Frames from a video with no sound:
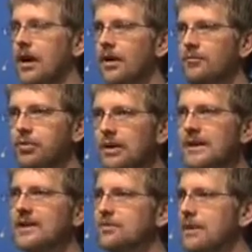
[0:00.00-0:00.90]
of
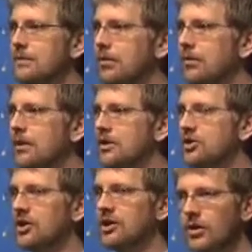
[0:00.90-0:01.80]
brilliant people,
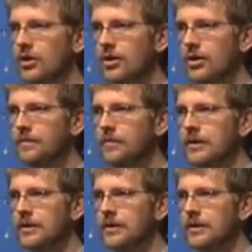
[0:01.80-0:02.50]
to learn